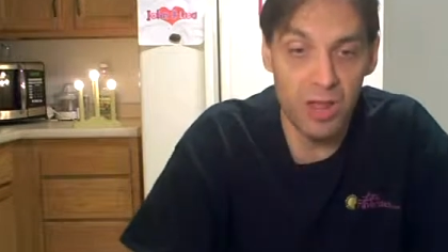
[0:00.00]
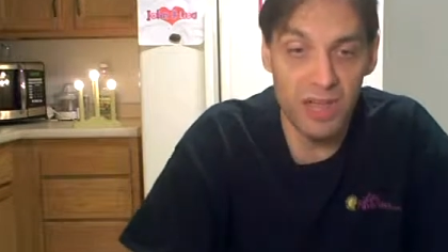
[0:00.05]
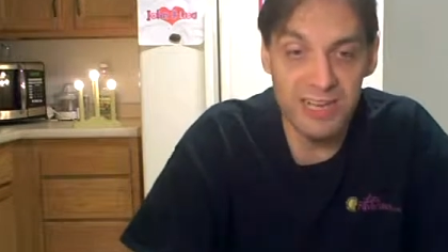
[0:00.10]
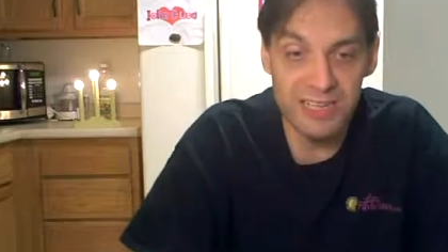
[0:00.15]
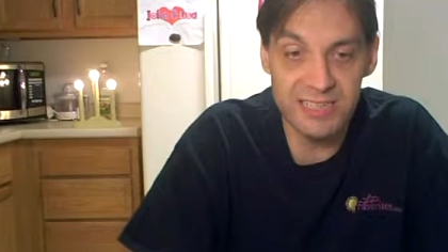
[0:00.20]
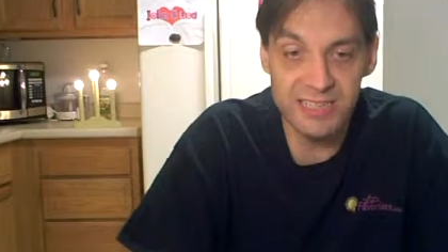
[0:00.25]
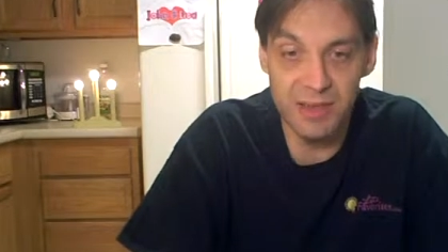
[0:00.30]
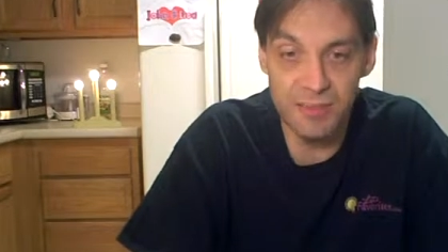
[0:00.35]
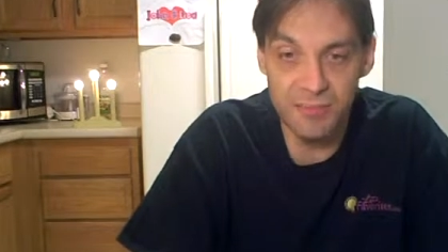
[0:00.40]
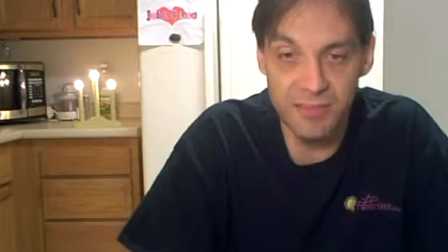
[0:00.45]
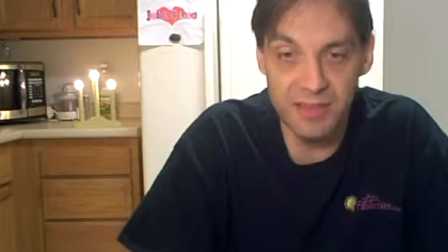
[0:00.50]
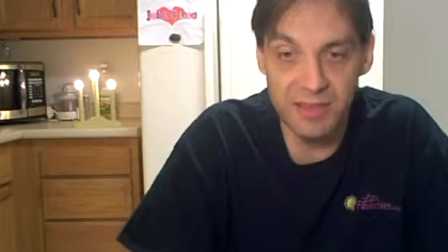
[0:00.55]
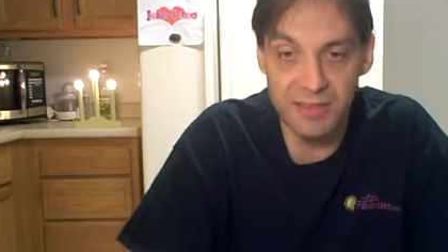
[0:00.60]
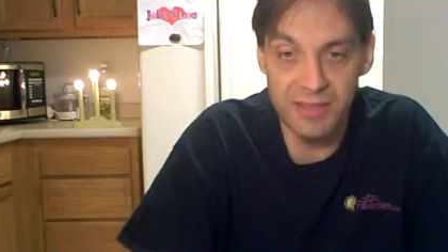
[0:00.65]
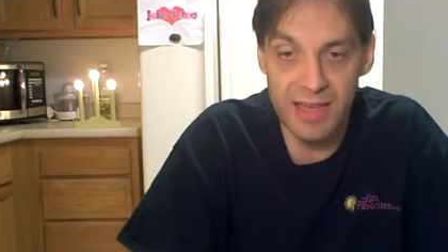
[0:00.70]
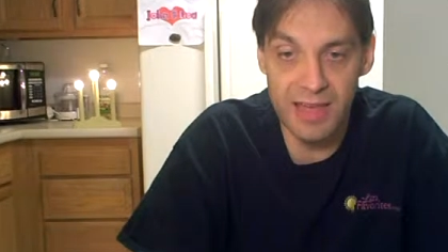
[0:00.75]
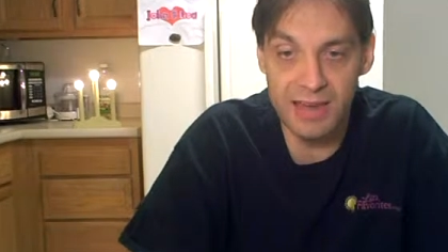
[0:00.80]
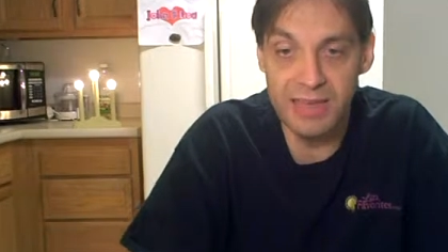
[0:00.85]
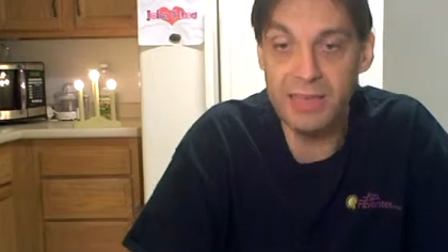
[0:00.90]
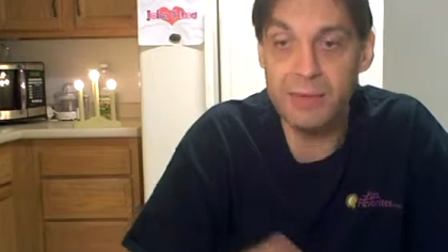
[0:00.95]
like
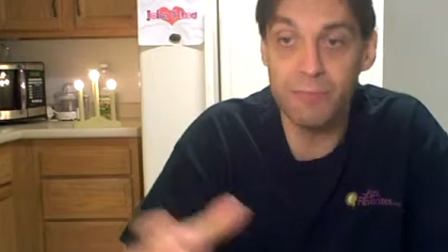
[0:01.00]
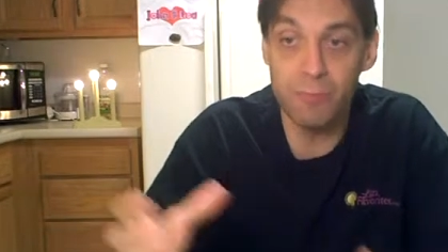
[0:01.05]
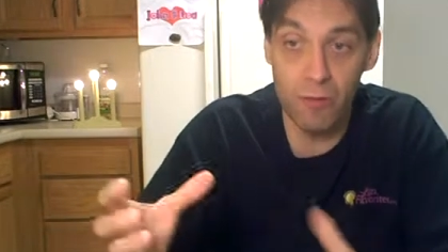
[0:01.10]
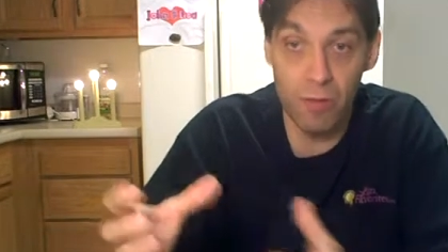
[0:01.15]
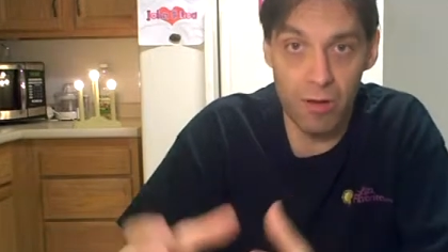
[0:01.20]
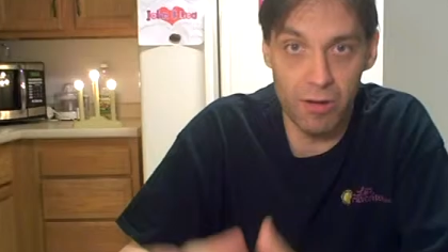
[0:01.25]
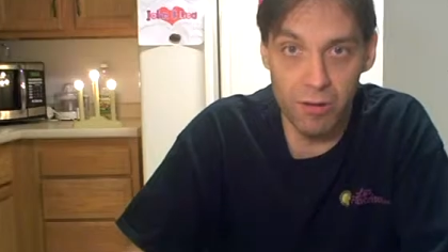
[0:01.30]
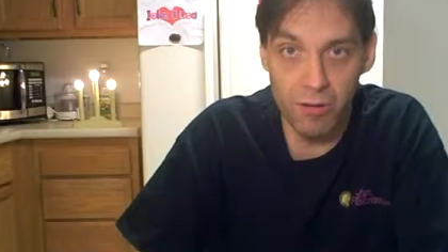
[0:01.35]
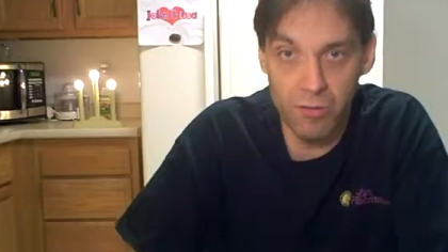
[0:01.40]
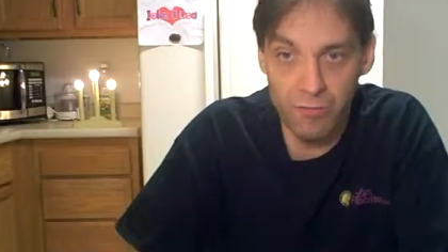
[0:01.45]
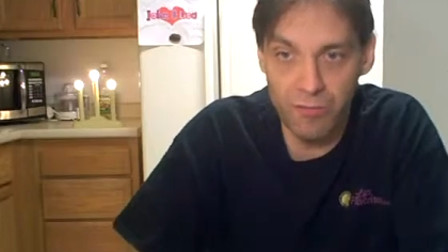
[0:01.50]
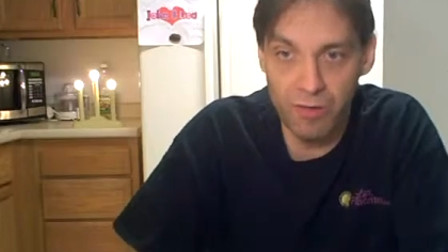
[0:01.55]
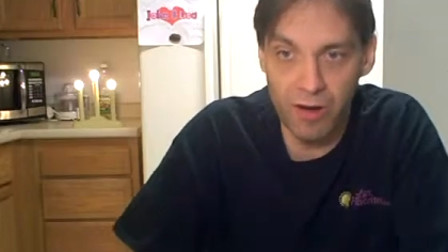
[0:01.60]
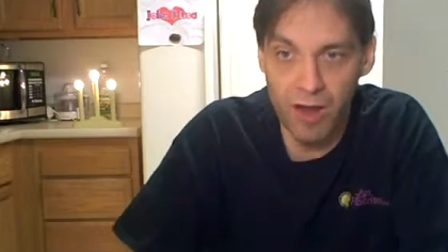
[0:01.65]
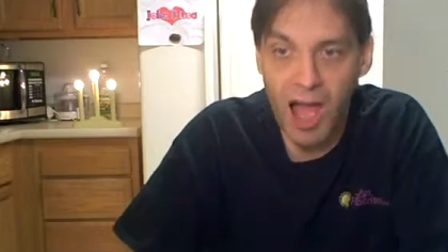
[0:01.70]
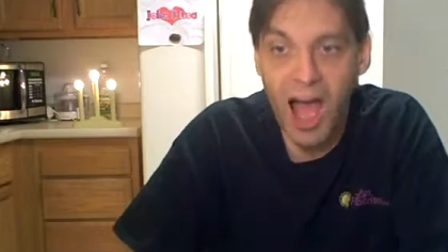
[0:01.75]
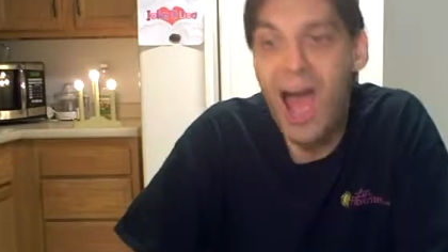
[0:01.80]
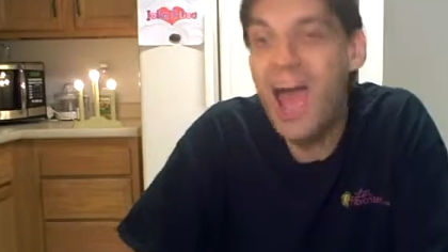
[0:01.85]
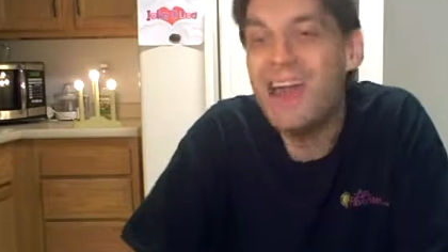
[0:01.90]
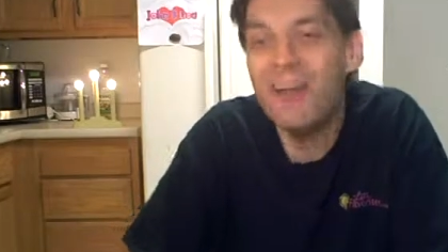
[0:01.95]
something that he brought over.
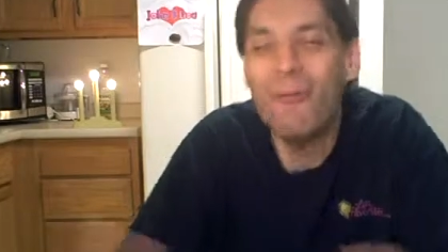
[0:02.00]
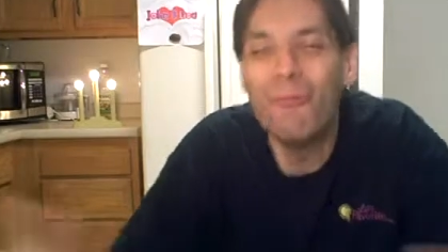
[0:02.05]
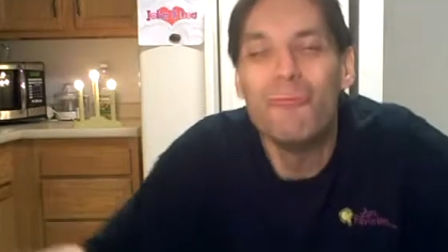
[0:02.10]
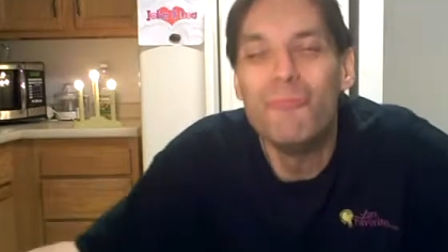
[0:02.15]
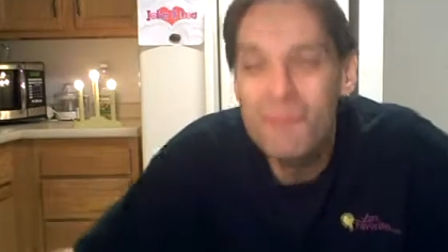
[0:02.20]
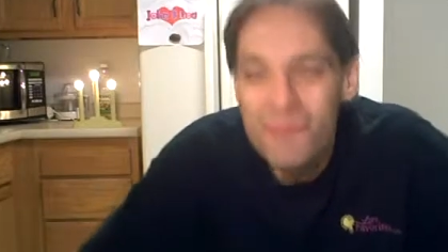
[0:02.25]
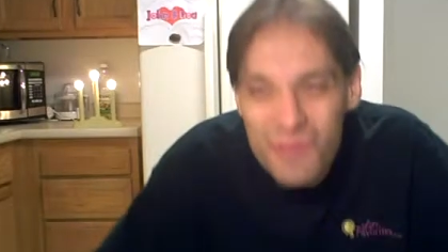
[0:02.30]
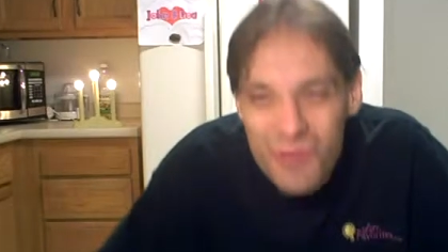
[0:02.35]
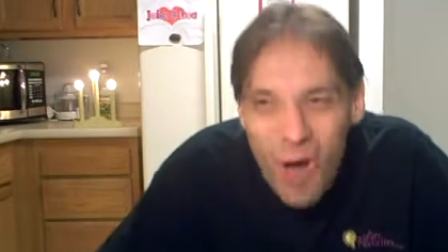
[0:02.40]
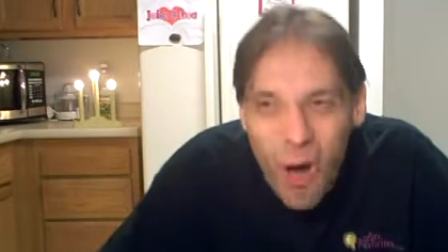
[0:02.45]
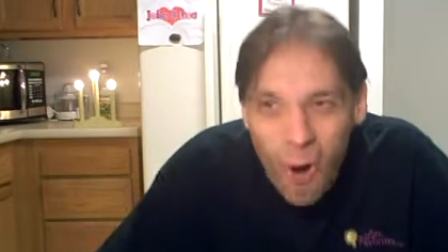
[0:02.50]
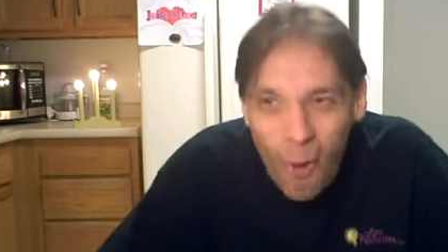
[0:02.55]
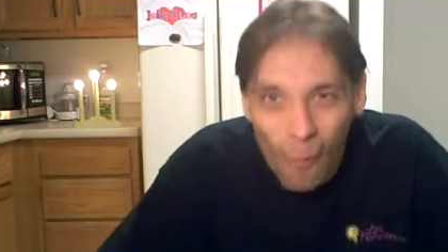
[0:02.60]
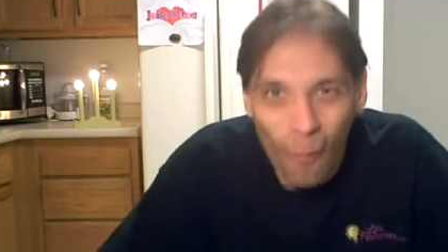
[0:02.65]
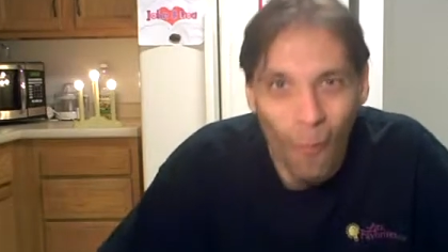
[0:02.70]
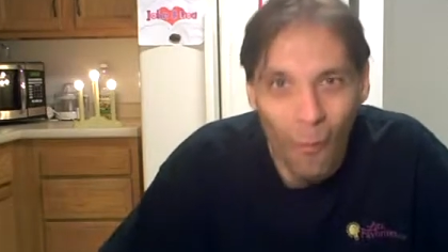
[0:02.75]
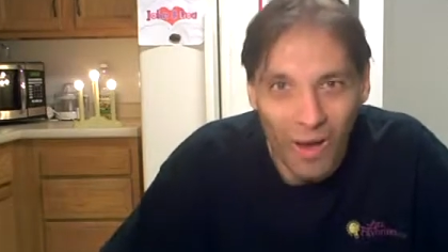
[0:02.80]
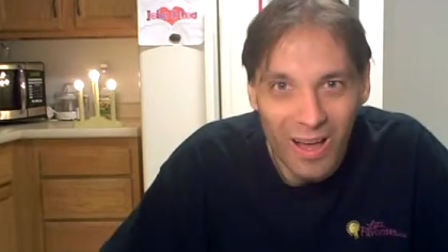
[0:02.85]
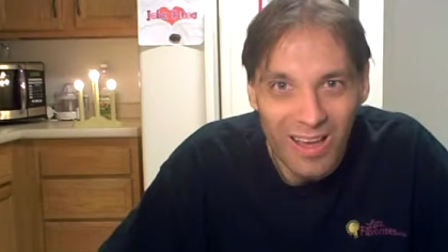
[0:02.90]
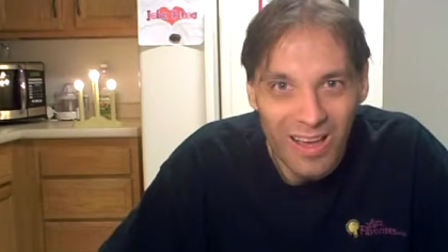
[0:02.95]
I don't
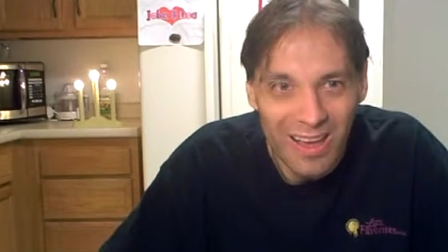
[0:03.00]
know.